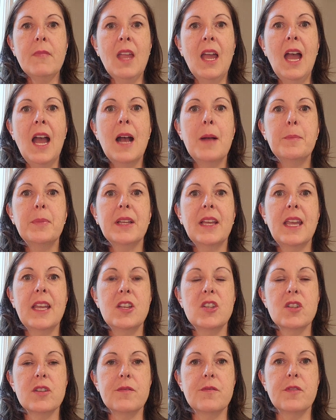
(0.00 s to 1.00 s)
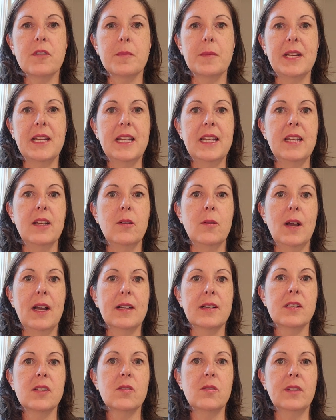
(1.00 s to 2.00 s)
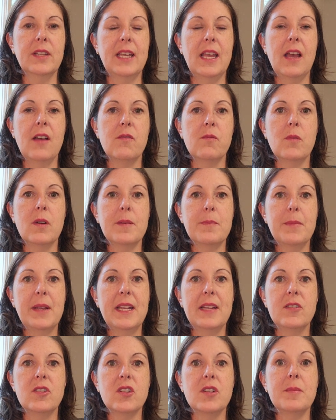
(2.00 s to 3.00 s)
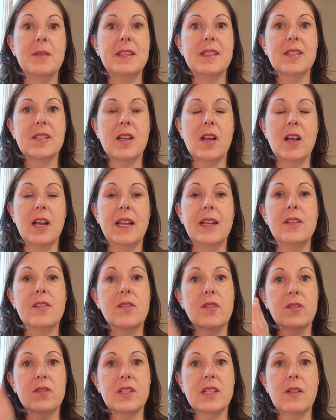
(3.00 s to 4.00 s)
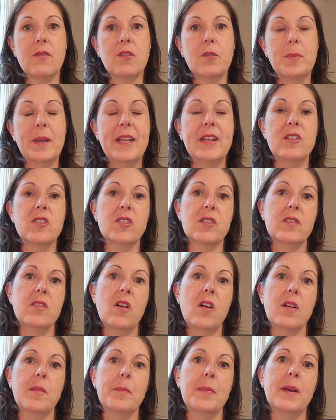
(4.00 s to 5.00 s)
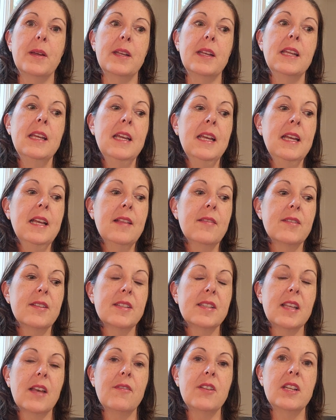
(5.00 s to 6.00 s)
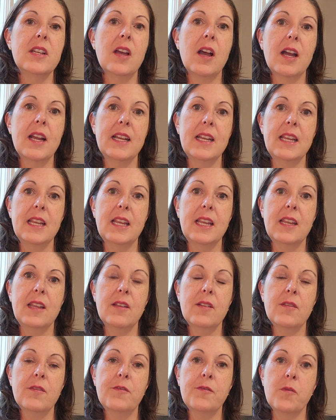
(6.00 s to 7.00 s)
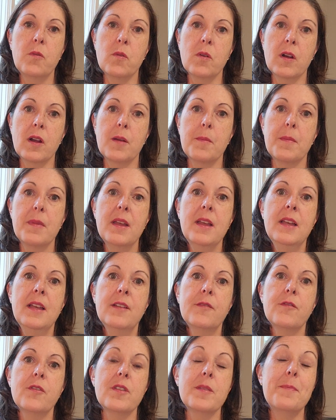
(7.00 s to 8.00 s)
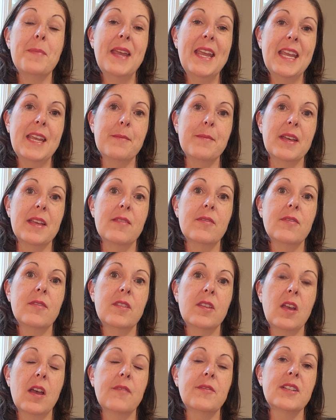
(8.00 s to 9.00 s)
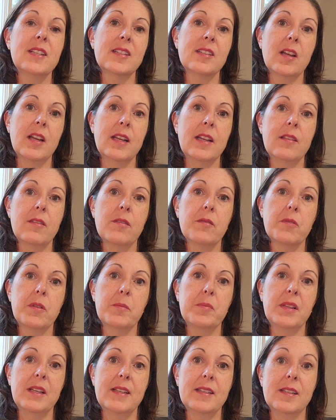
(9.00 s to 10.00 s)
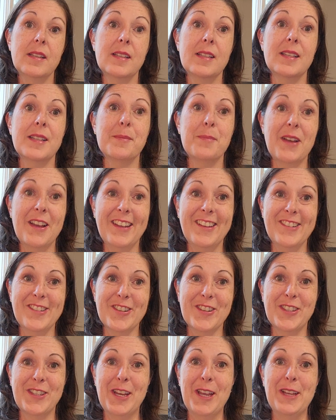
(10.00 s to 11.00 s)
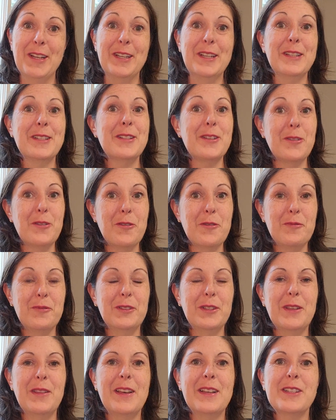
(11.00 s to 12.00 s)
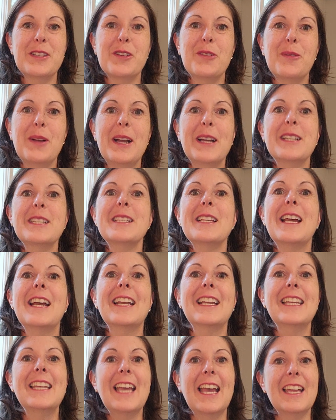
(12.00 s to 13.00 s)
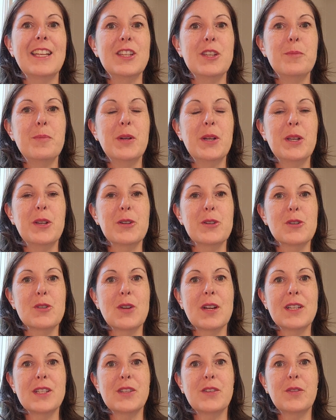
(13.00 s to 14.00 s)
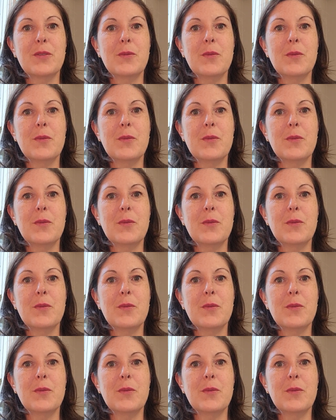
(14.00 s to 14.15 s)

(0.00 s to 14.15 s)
application form in EOX only have 1 page to be signed. They're several pages long, but the 790 form for the payment, you have to sign it in 3 places is my understanding, so hopefully that's correct. Again, you put your address